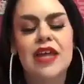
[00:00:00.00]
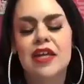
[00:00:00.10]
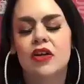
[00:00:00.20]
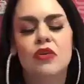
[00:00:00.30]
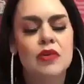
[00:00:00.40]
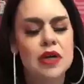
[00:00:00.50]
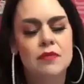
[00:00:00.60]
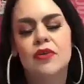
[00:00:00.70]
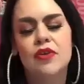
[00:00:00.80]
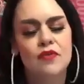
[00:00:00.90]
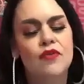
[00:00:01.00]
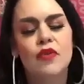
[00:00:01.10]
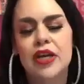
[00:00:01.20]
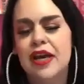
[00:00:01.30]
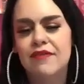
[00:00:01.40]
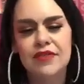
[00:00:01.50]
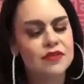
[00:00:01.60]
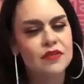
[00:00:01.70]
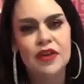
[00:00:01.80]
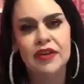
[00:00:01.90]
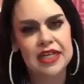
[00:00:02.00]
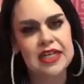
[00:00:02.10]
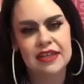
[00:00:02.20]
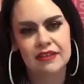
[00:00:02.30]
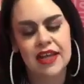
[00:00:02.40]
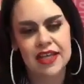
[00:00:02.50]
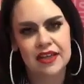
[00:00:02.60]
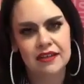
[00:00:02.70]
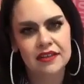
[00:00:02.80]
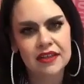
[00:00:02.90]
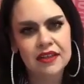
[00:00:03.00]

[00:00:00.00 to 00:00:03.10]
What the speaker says: that incredible euphoria. I've never felt anything like it,